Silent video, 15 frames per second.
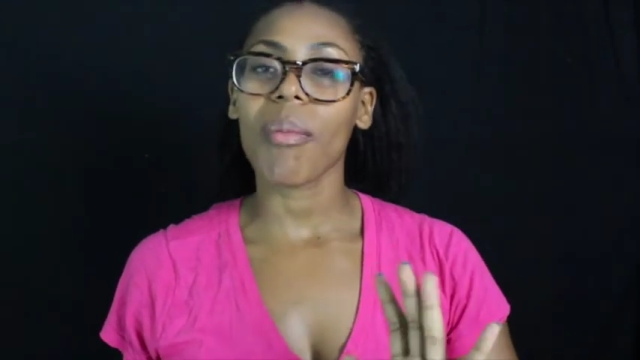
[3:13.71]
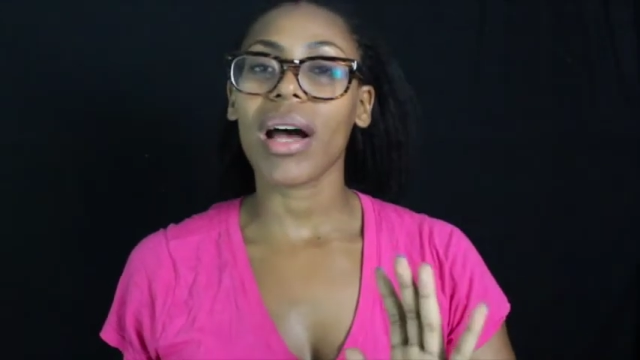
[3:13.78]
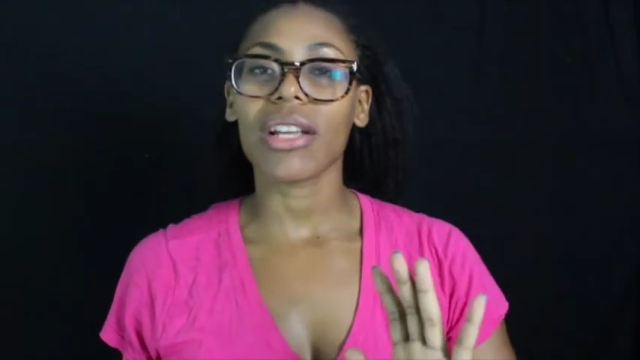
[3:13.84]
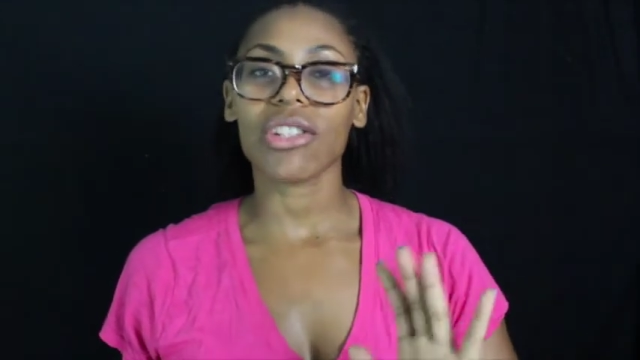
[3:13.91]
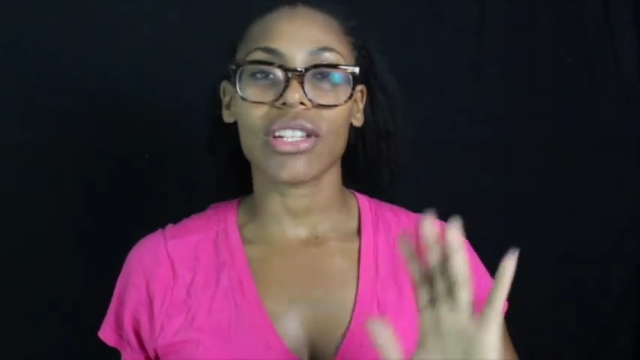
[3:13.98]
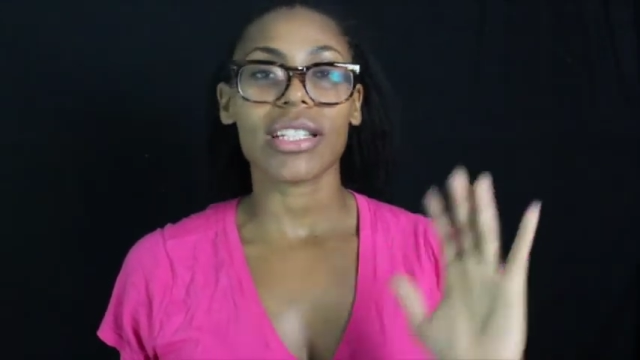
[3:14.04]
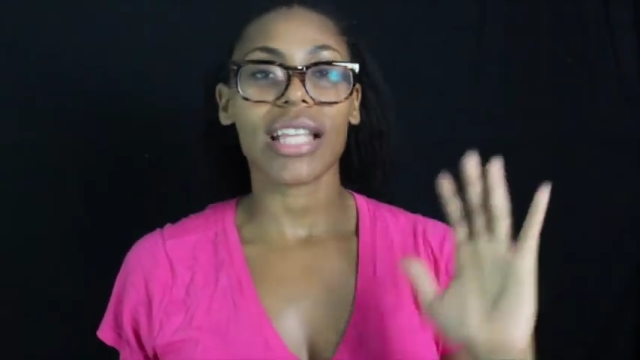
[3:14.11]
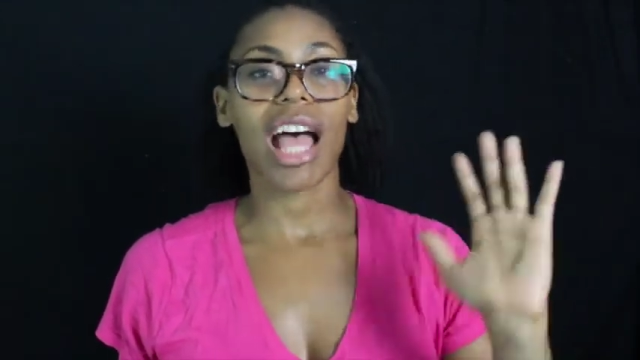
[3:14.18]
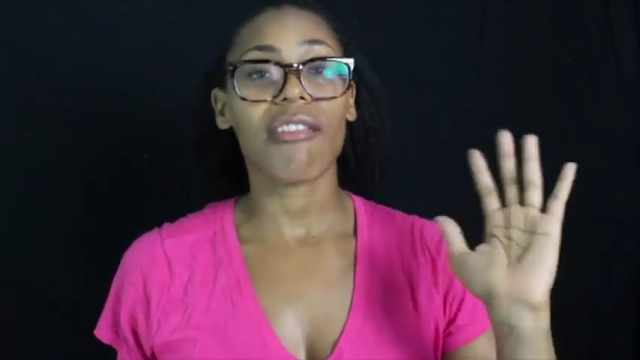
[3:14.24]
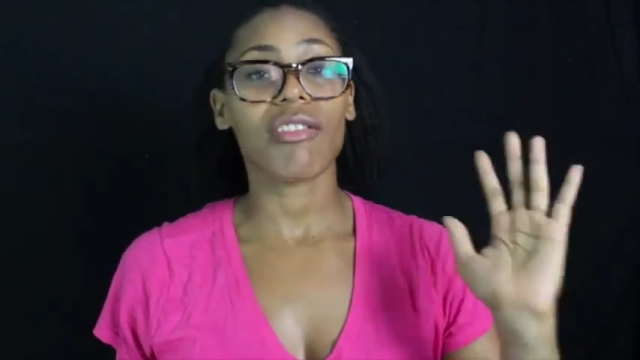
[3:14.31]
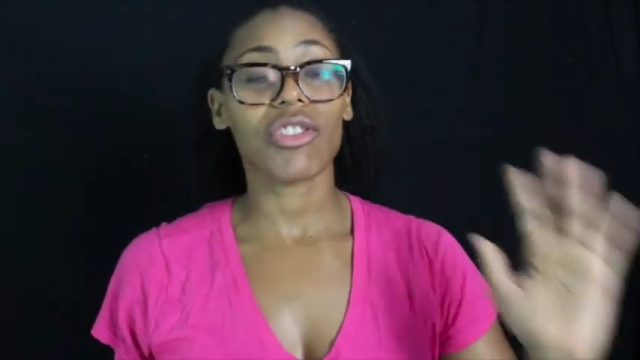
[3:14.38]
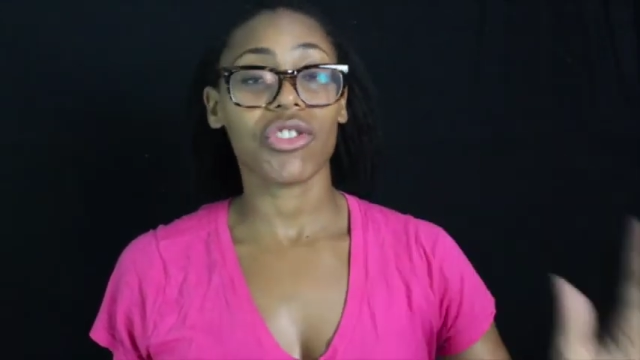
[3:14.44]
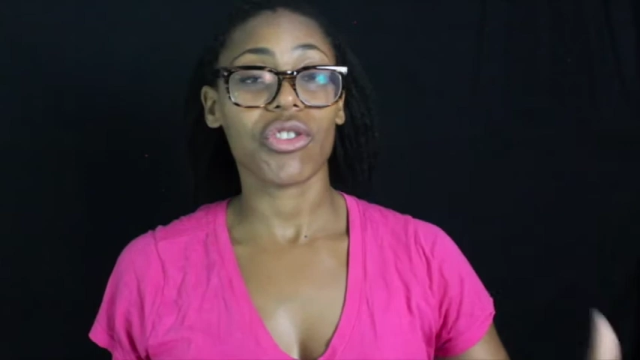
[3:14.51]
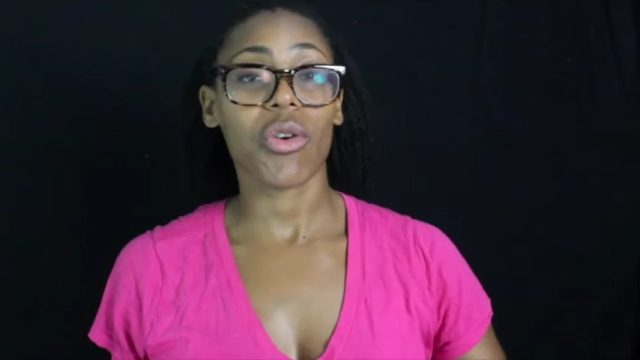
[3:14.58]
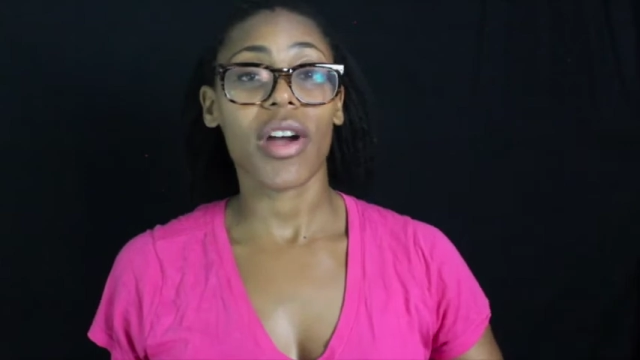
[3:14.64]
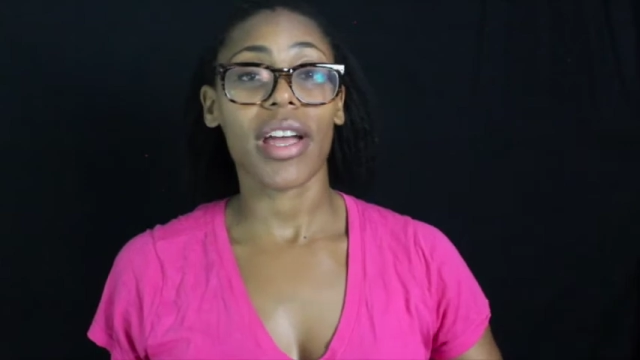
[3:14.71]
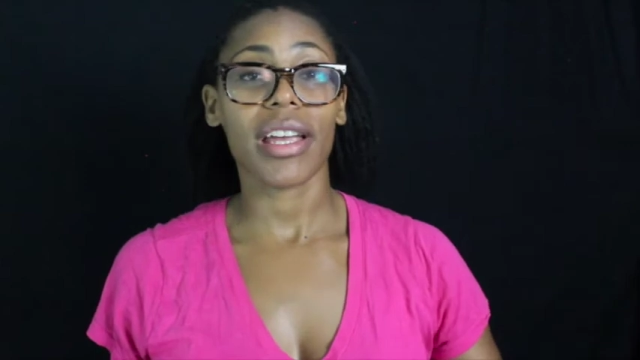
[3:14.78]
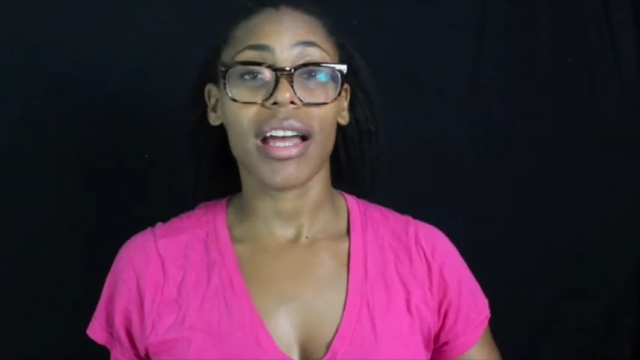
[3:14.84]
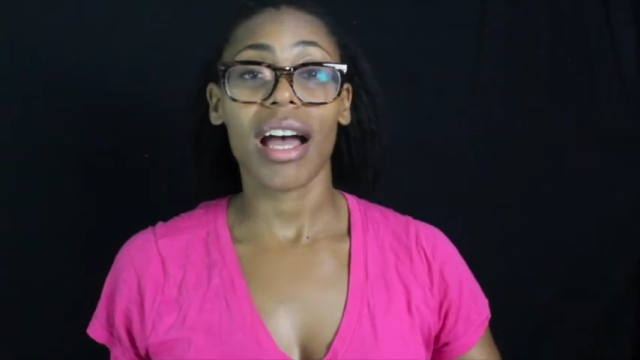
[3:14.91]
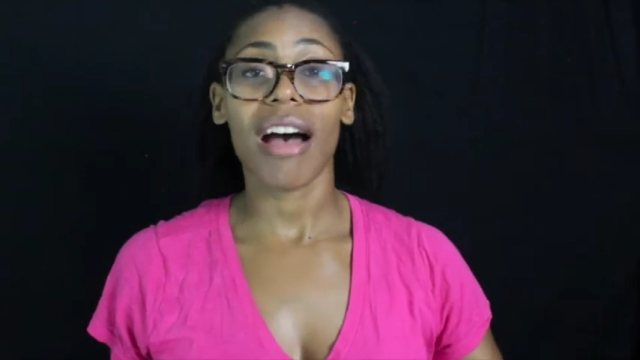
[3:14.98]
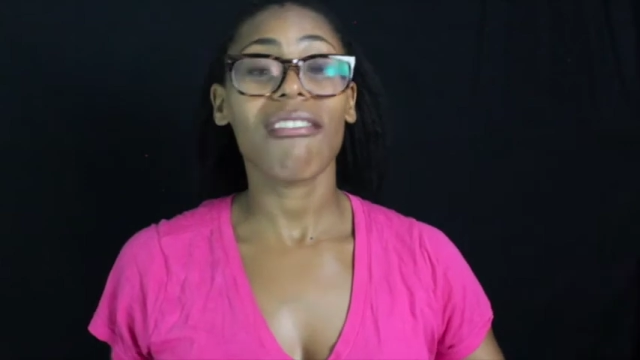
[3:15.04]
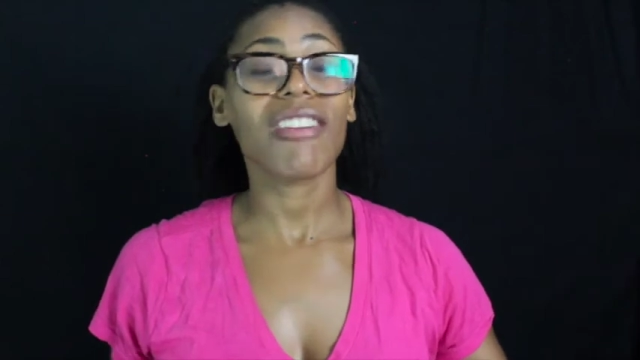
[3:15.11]
much is to have the
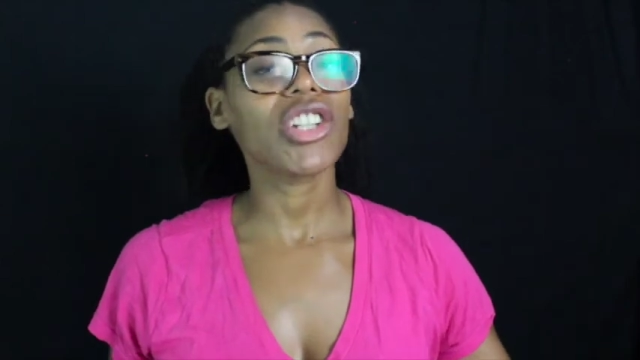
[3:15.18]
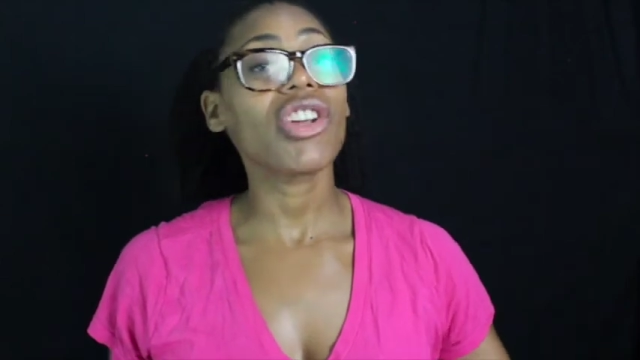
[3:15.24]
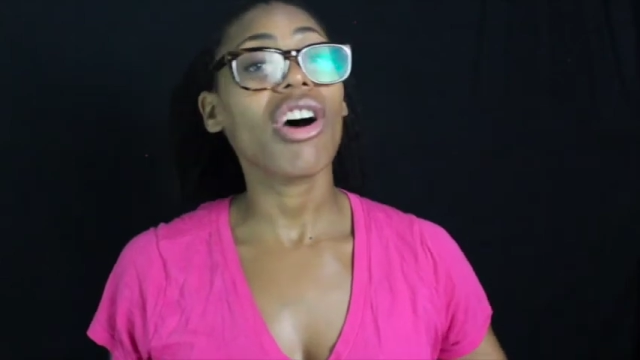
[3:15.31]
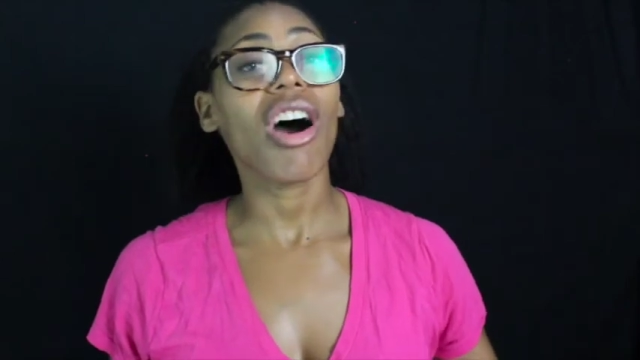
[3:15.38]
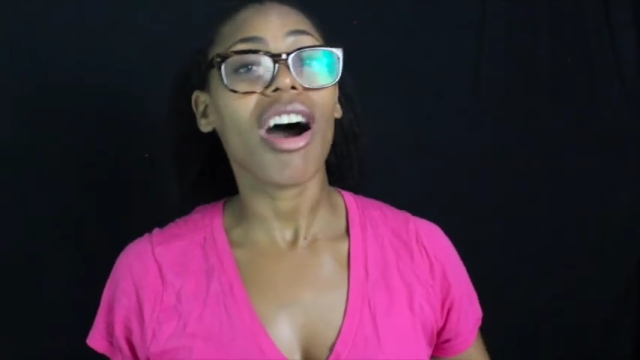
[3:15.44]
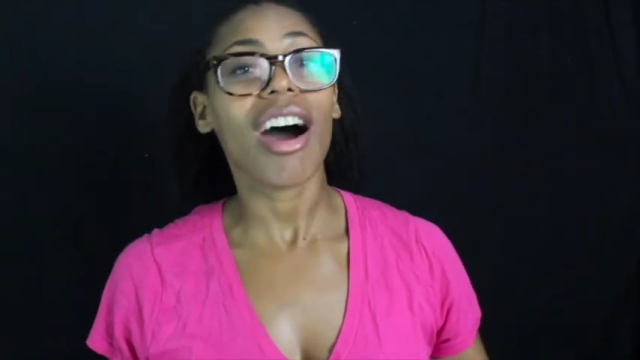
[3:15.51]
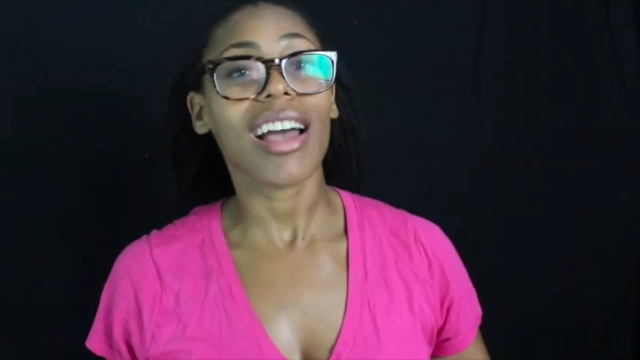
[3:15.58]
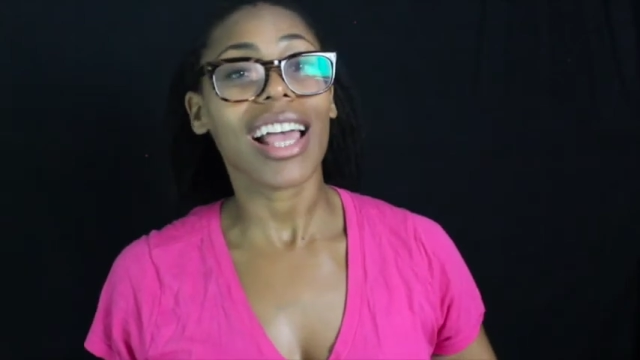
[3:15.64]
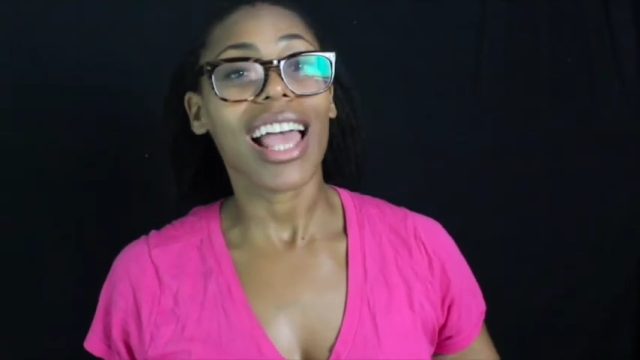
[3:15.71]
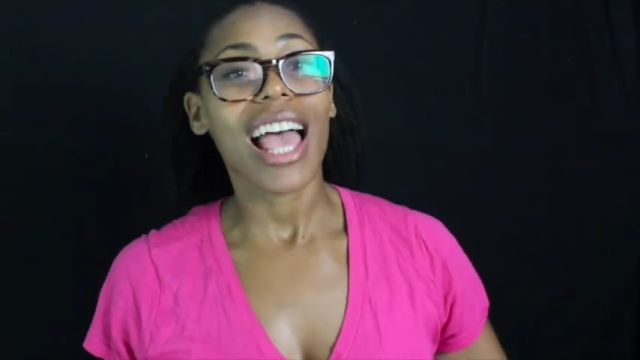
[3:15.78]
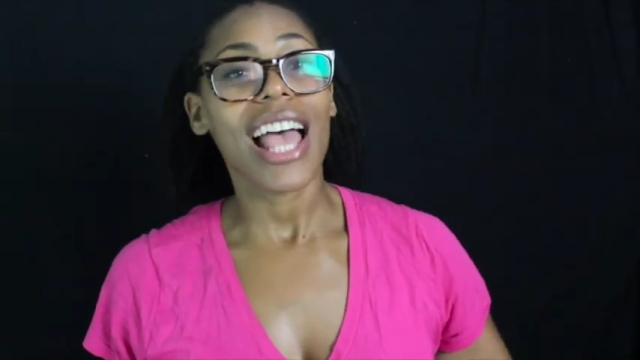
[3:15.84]
joy of a dog.